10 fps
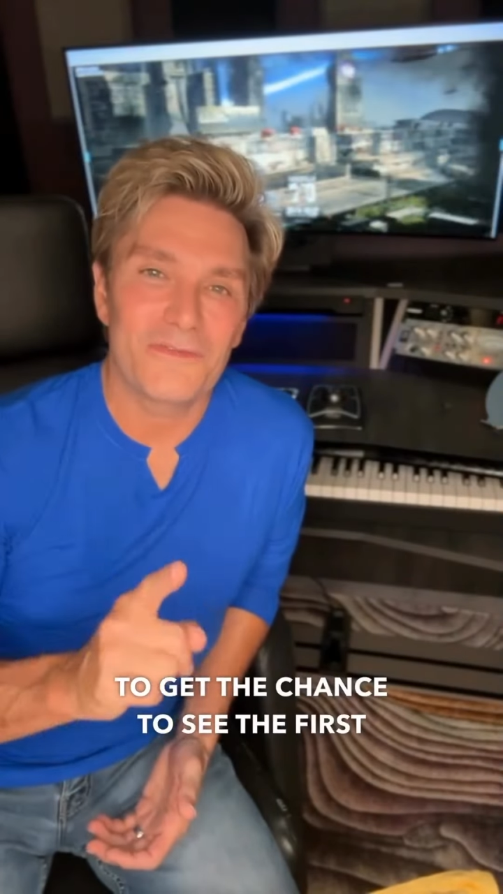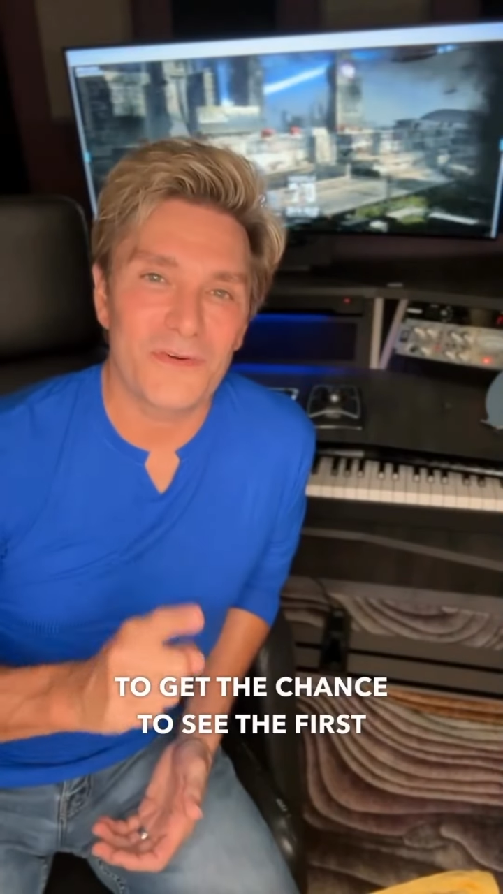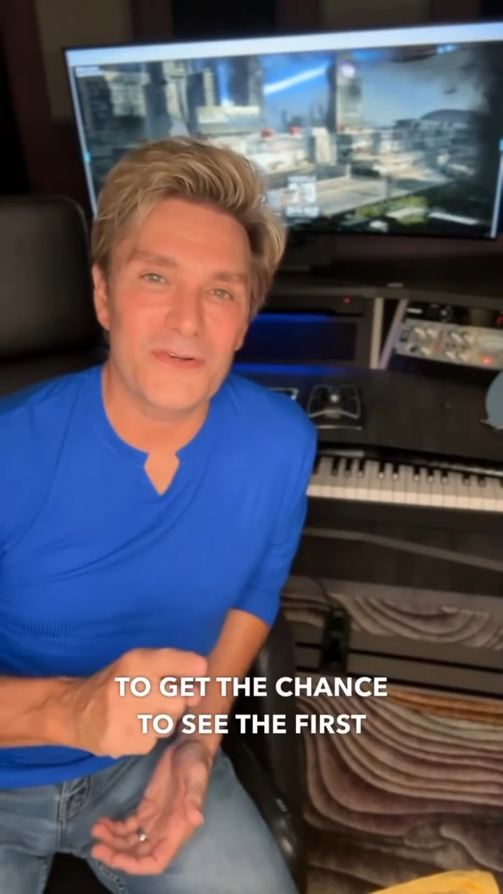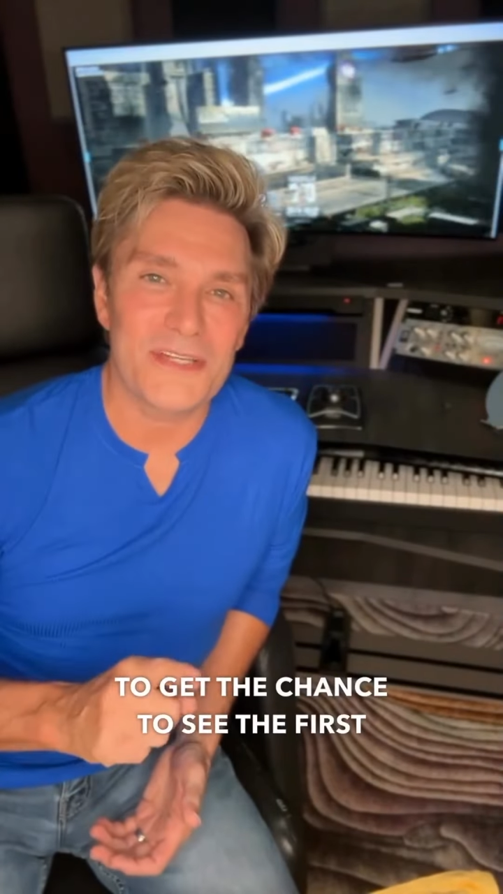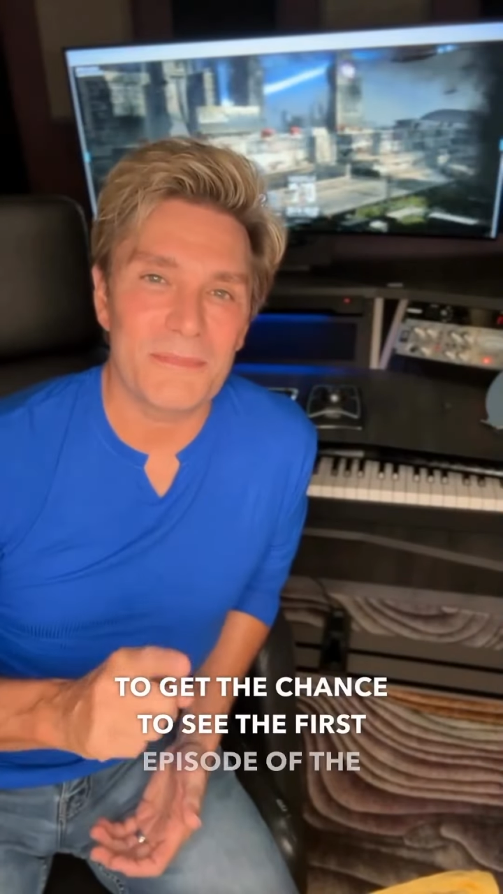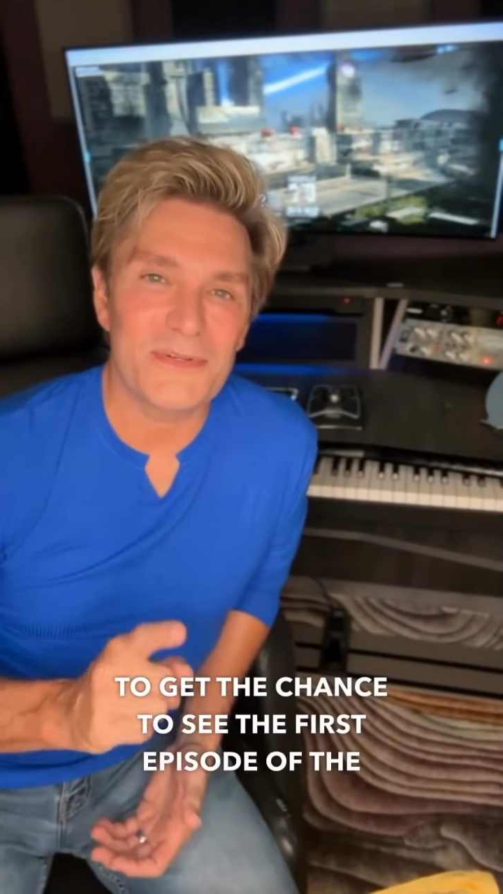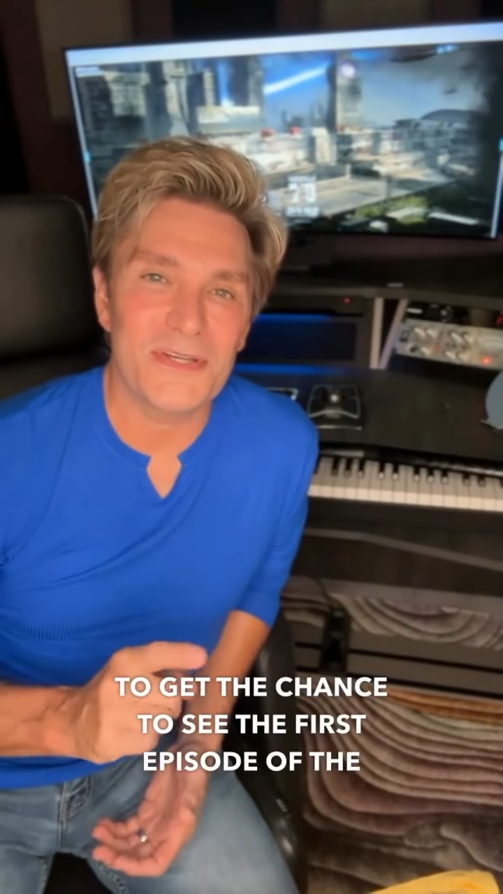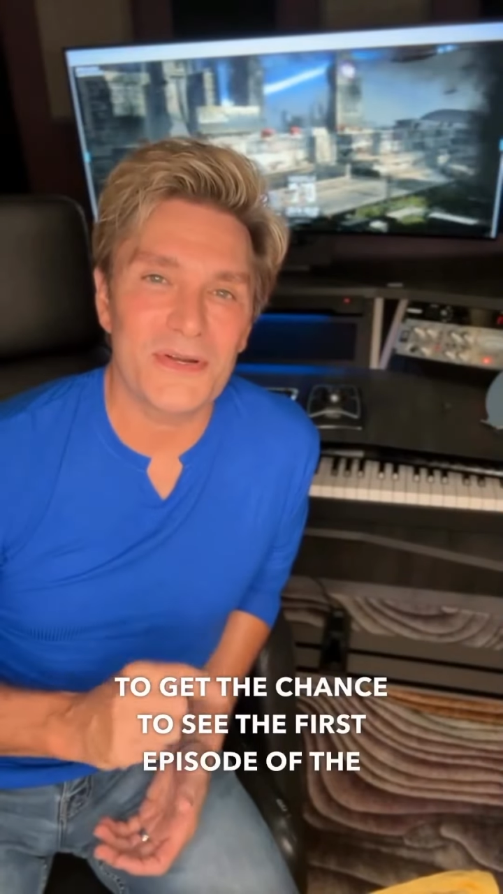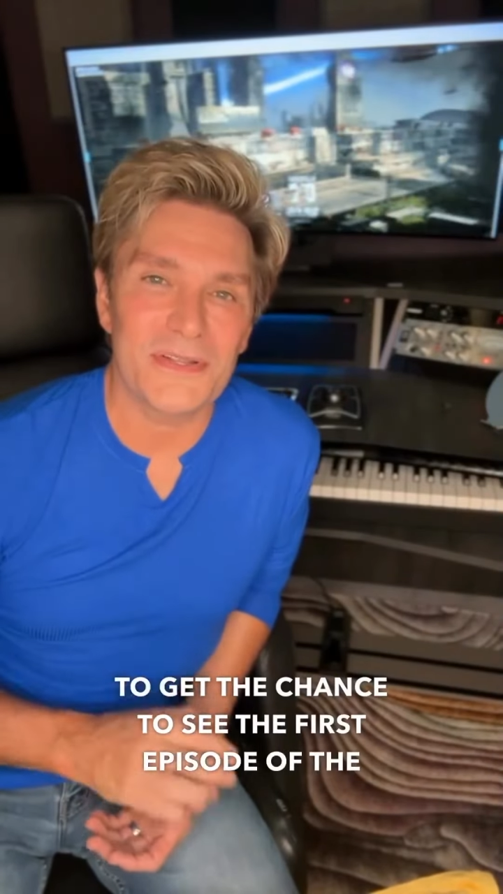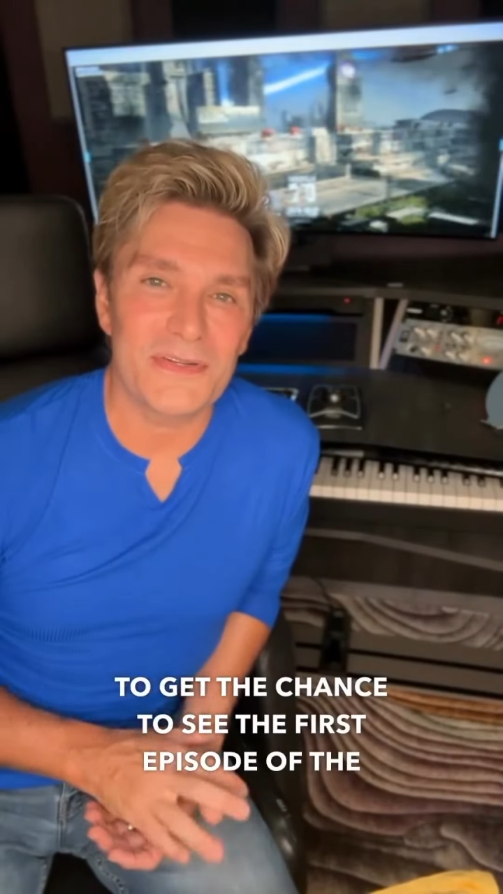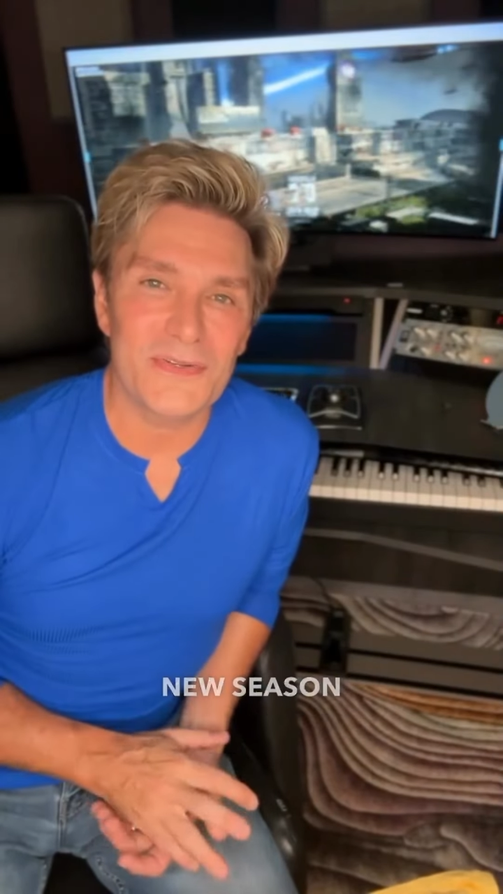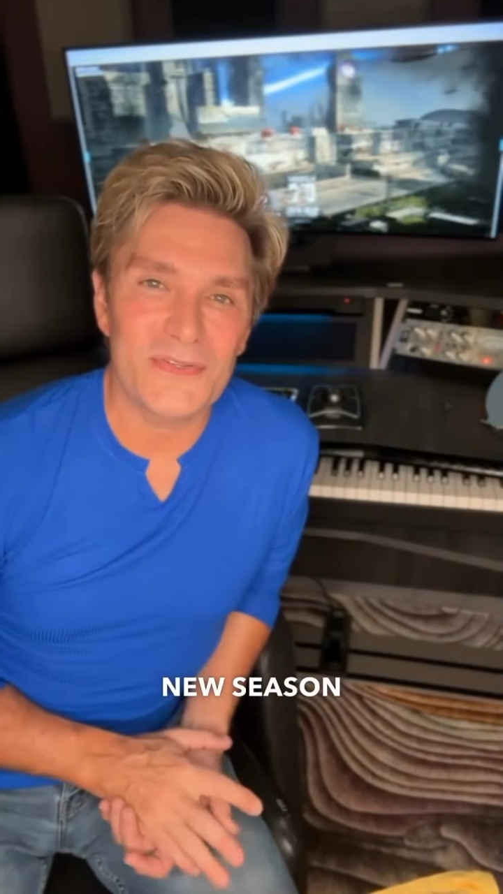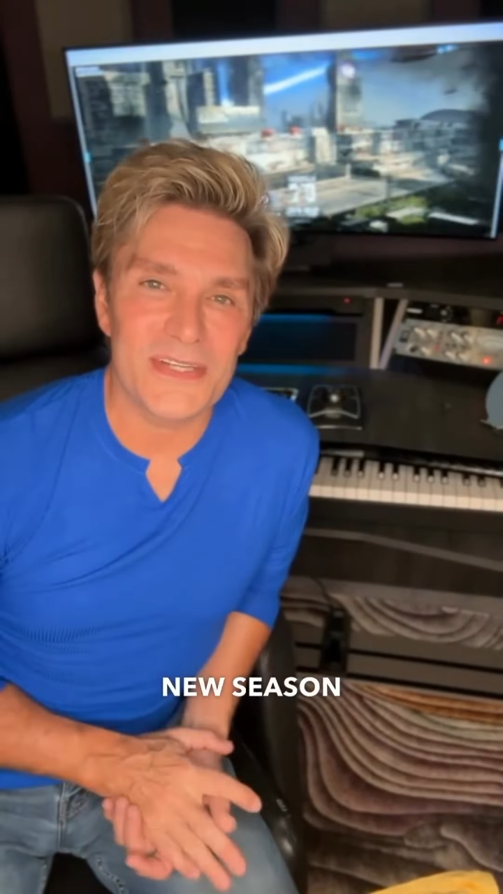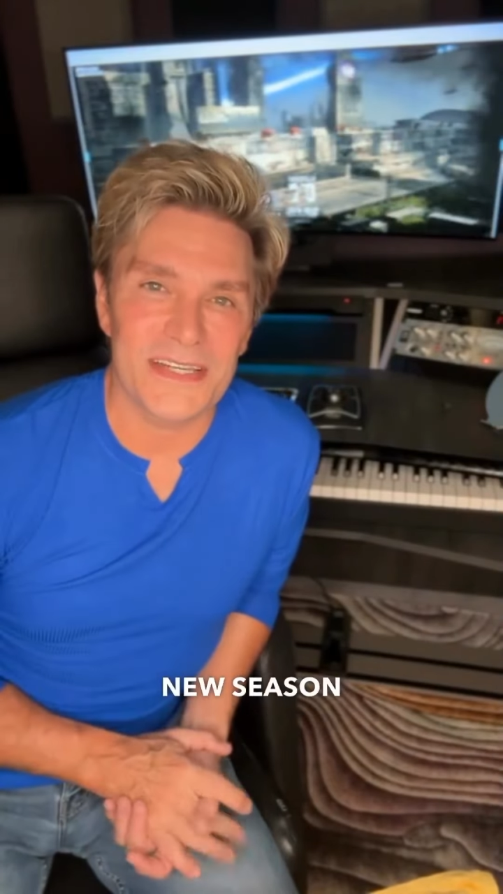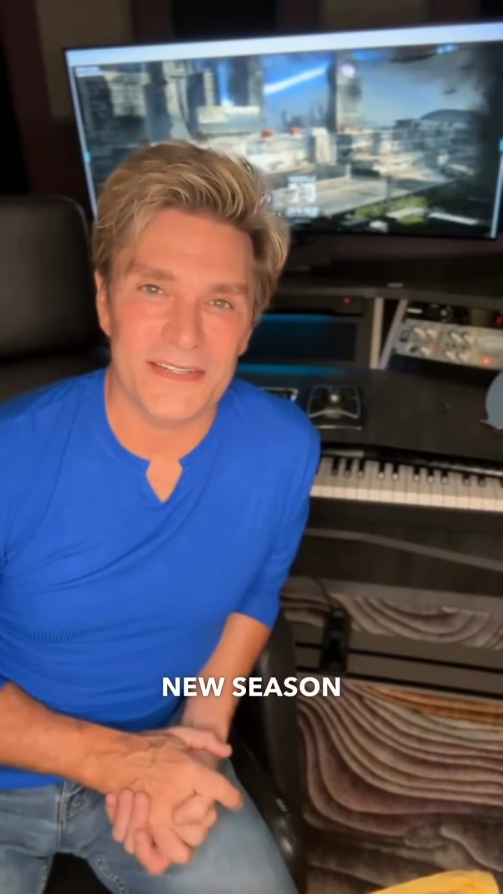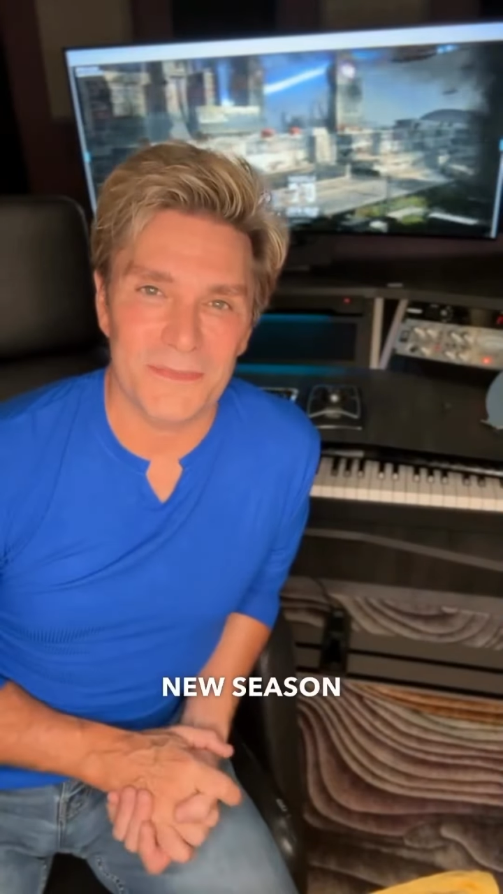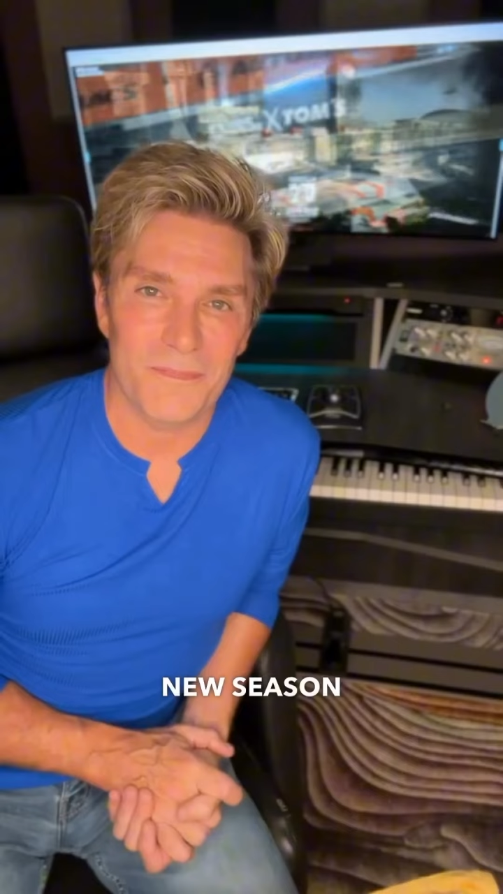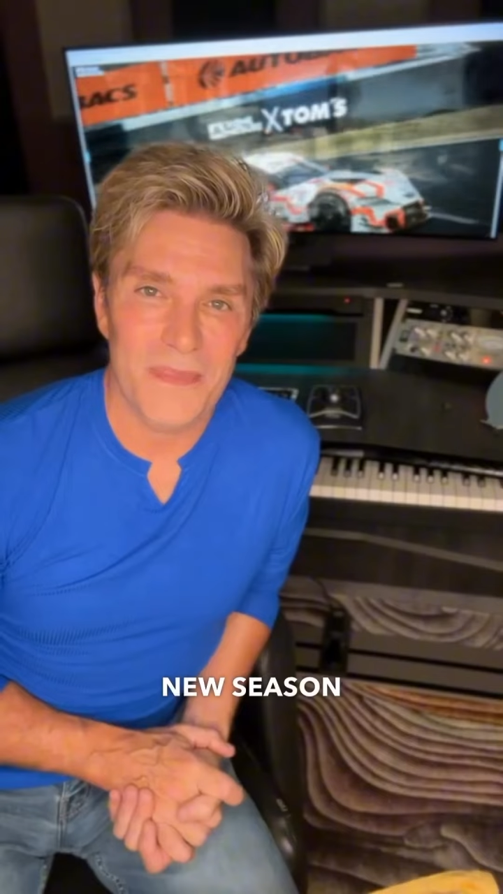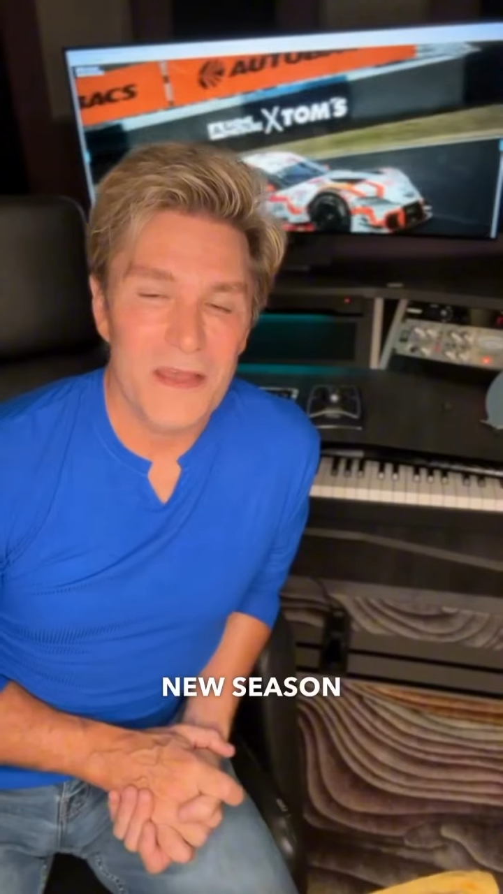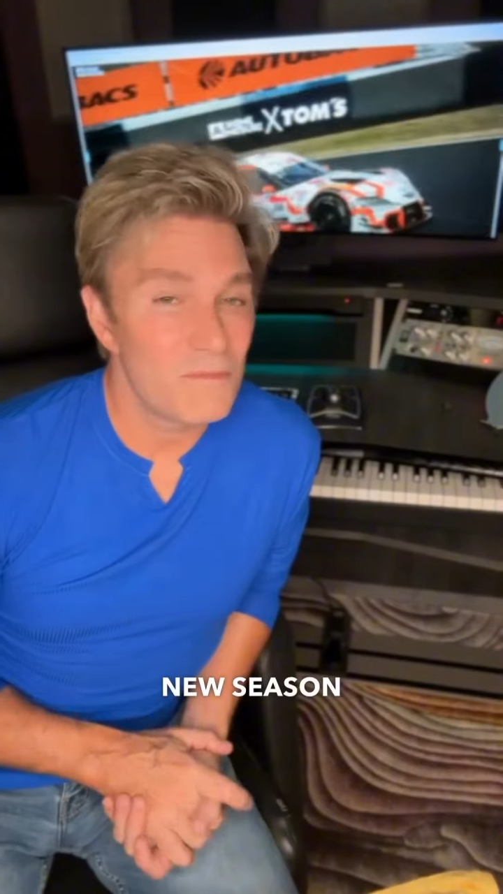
first episode of the new season